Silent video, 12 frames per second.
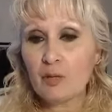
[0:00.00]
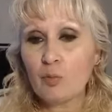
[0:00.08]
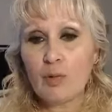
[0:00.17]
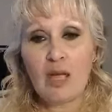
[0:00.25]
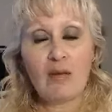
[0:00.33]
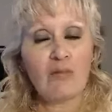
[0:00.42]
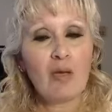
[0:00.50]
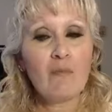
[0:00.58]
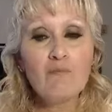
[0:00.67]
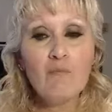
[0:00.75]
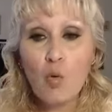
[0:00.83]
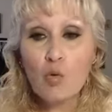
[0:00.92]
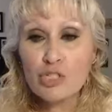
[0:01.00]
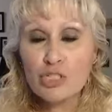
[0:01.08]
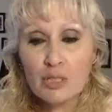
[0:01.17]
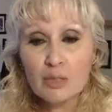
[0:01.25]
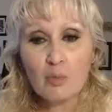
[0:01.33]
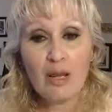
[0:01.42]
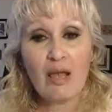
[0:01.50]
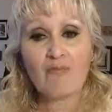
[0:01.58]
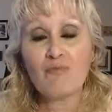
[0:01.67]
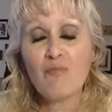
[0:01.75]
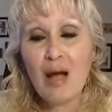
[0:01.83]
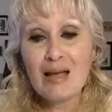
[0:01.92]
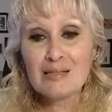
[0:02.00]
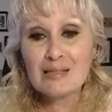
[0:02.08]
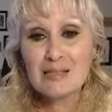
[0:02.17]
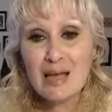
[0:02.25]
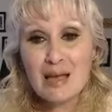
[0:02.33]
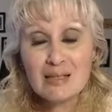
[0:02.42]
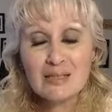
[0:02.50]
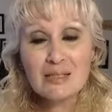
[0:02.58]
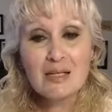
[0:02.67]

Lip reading: we have emotion, we have mindset,